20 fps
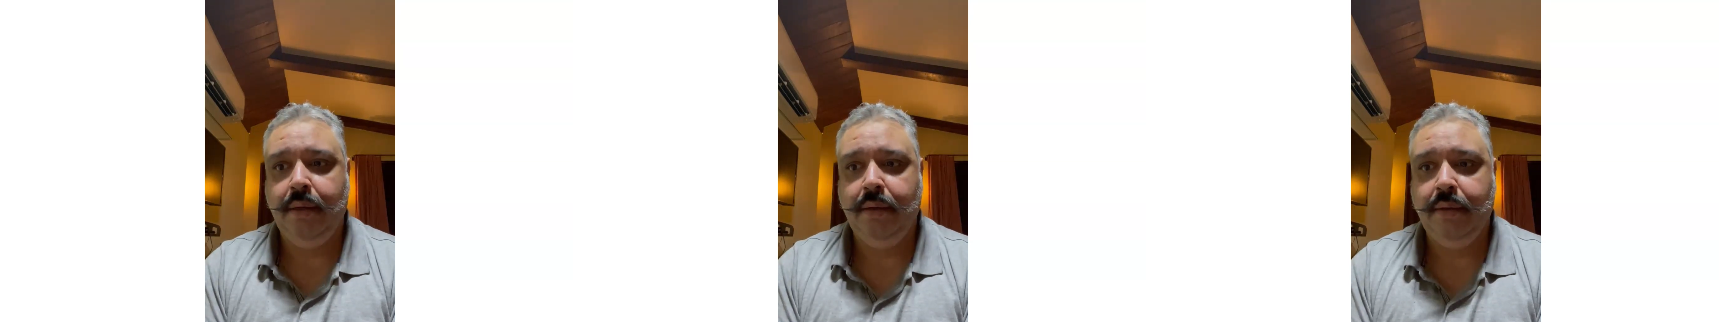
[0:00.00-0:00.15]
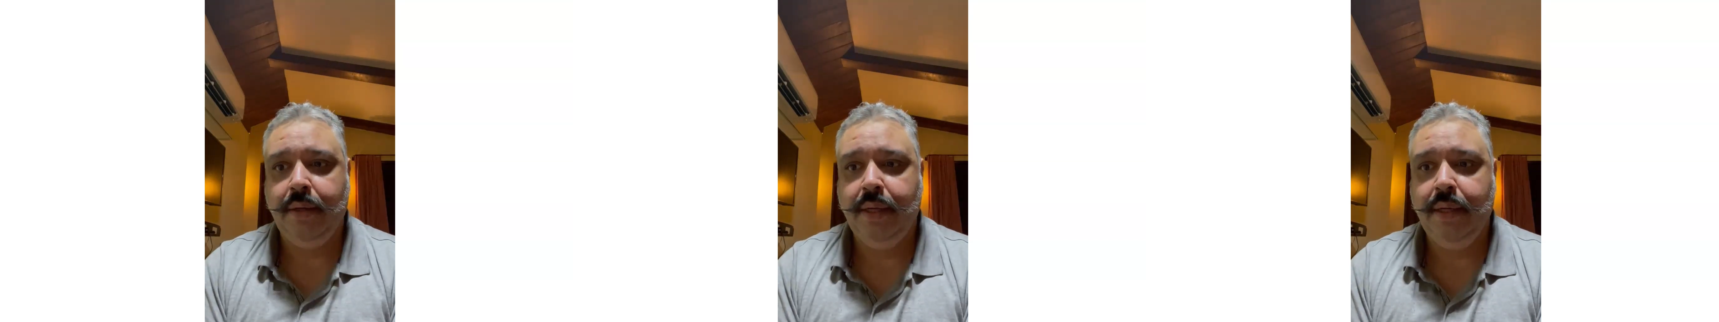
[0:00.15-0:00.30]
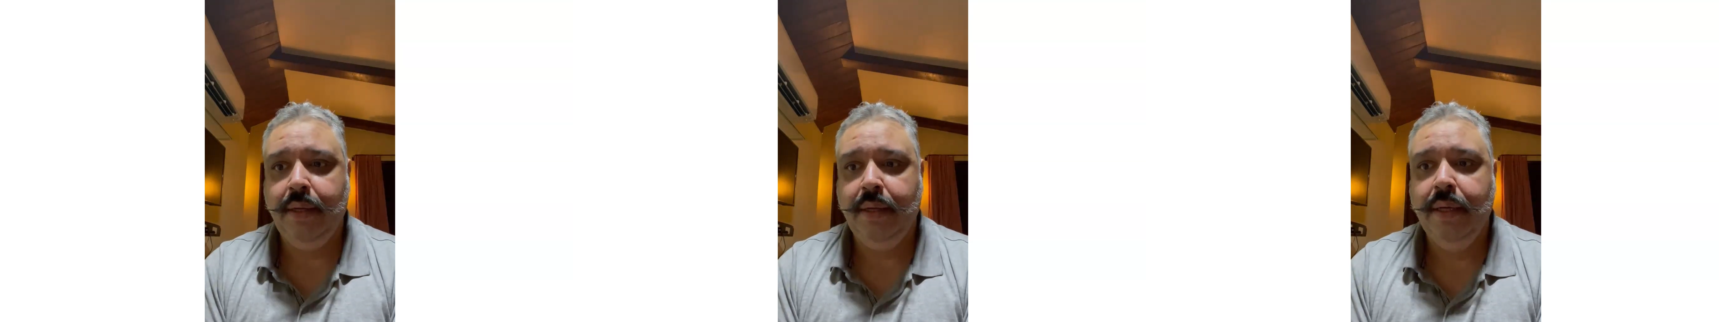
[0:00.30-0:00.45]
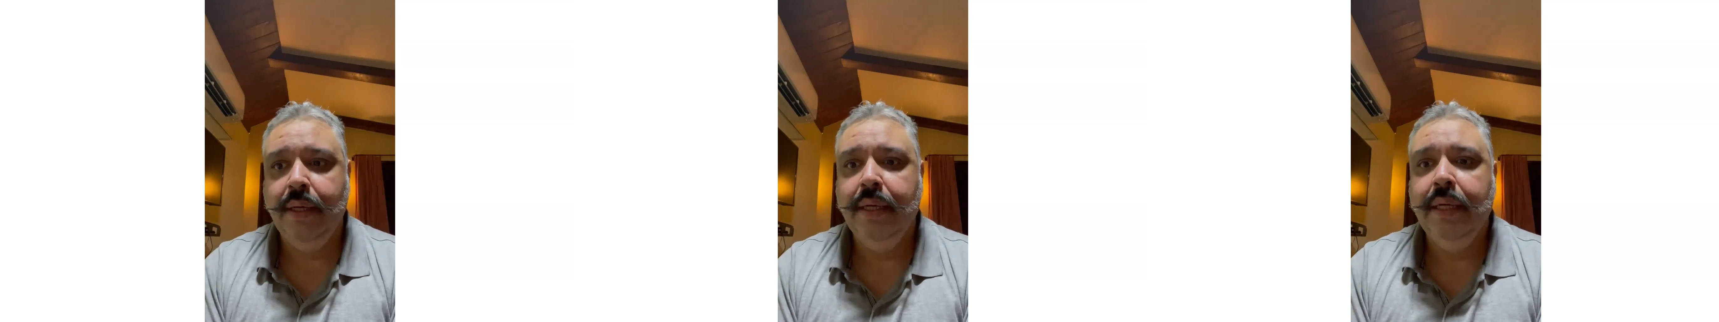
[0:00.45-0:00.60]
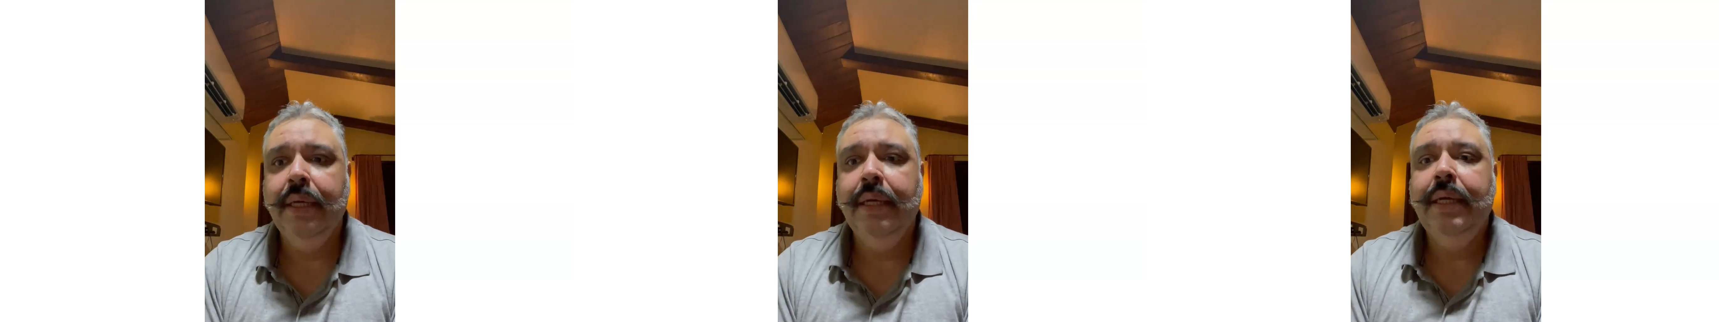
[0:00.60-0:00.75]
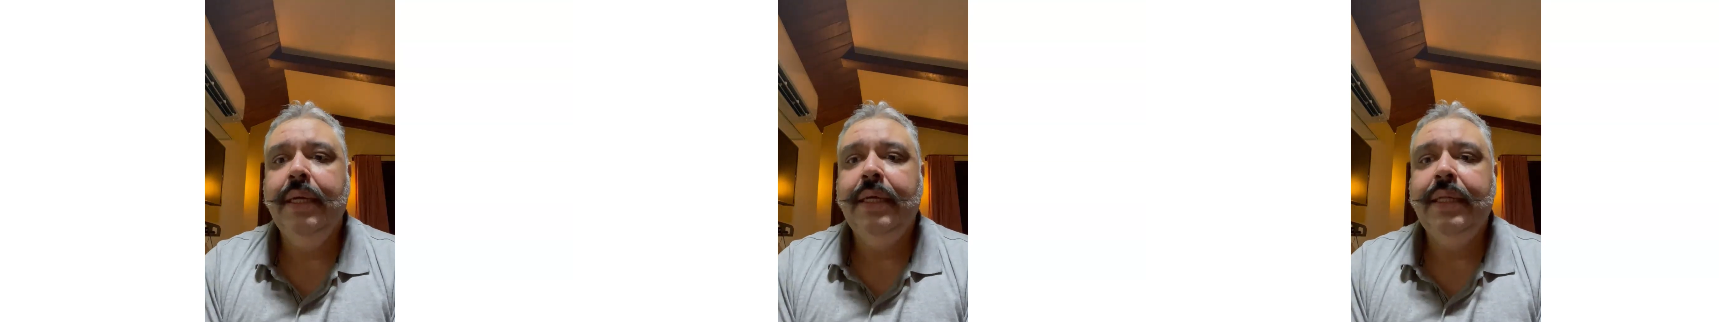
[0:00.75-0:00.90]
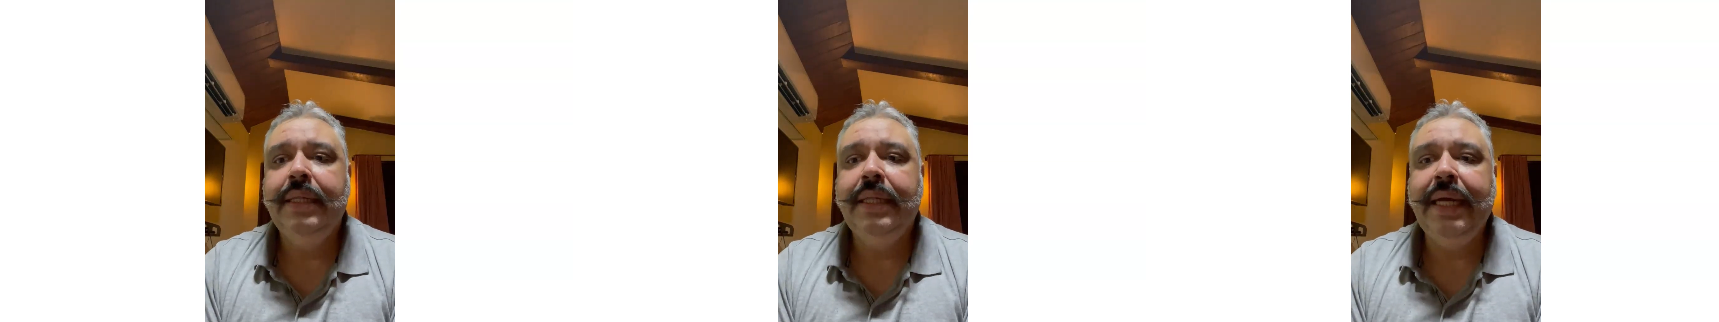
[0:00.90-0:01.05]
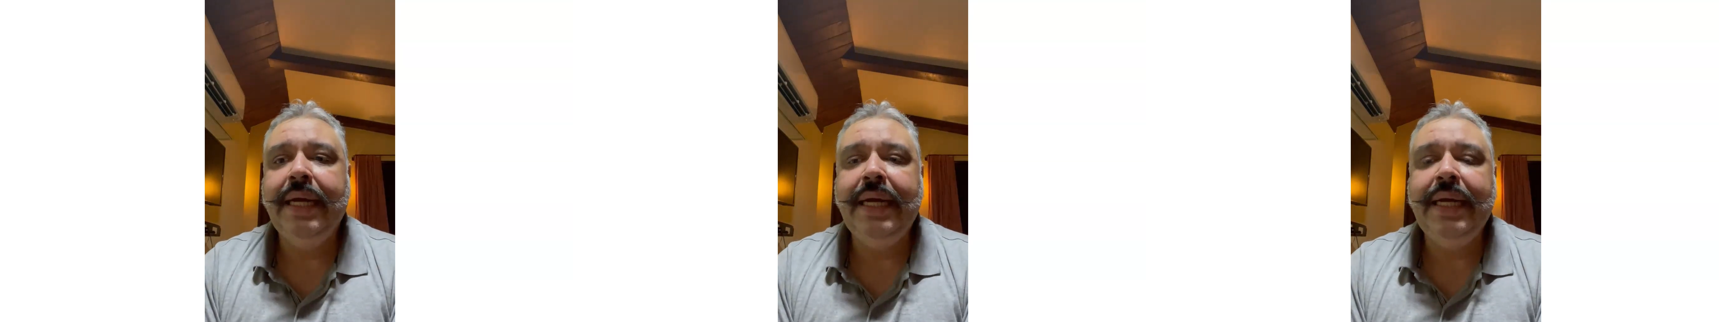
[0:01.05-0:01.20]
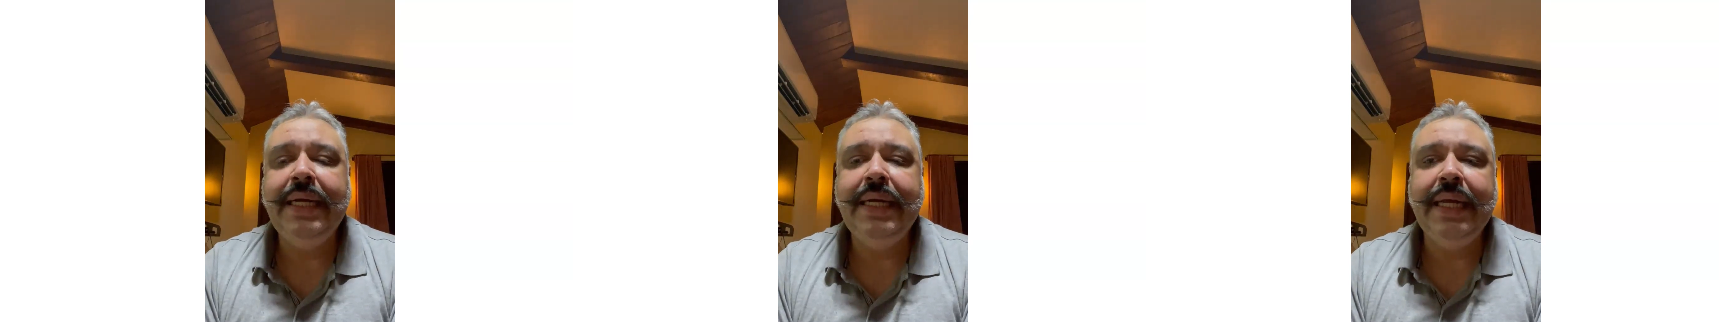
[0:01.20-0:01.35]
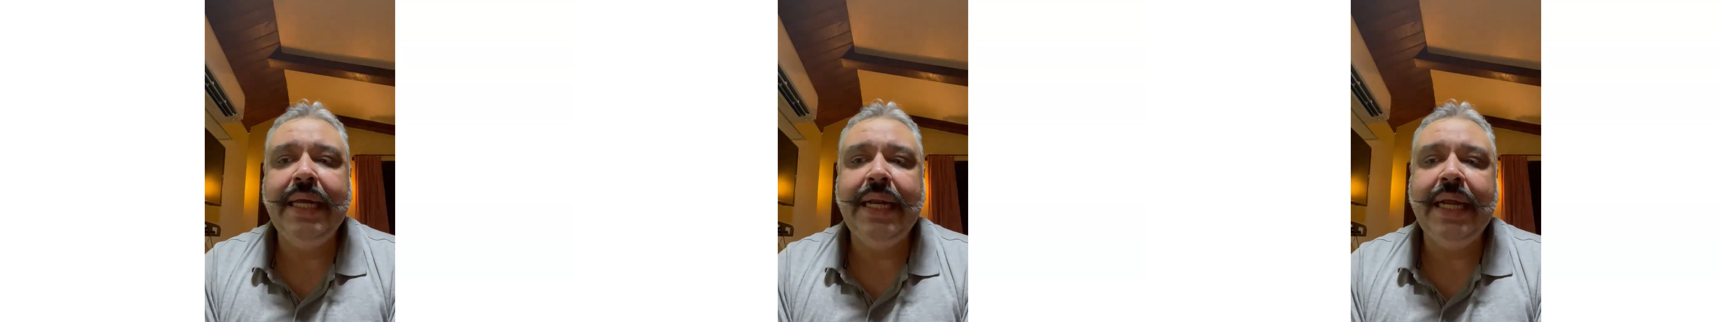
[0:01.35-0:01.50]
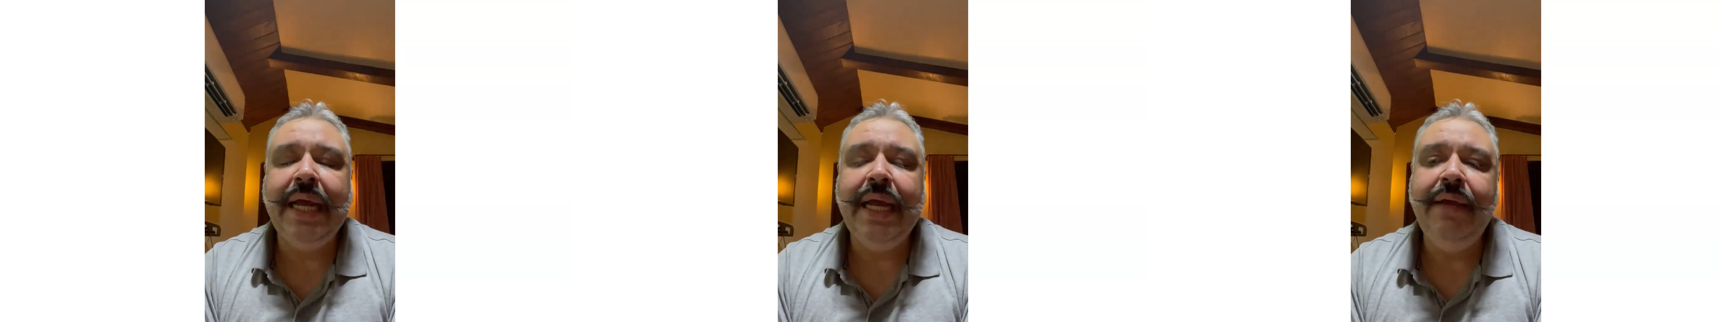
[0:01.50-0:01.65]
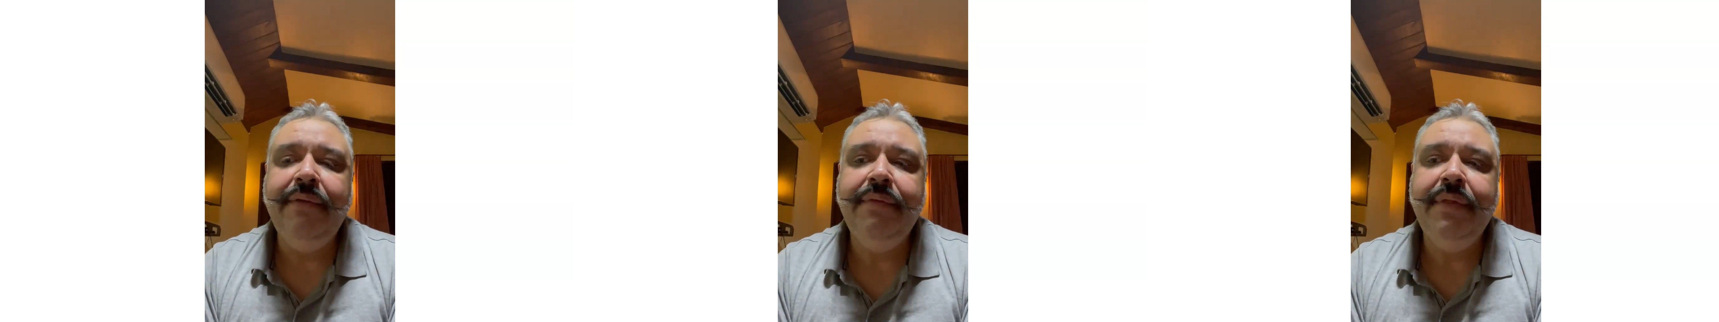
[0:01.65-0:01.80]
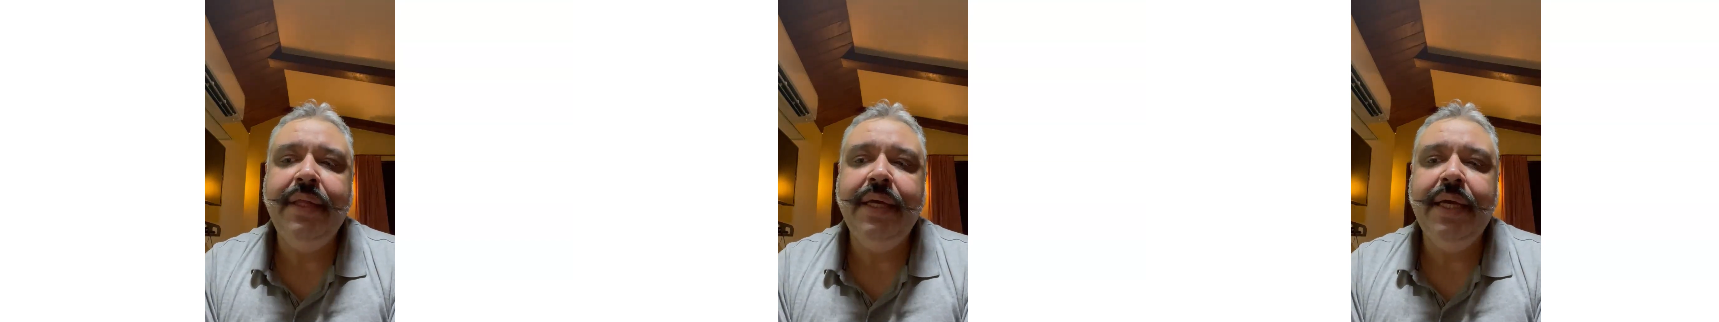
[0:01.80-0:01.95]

Okay. They derive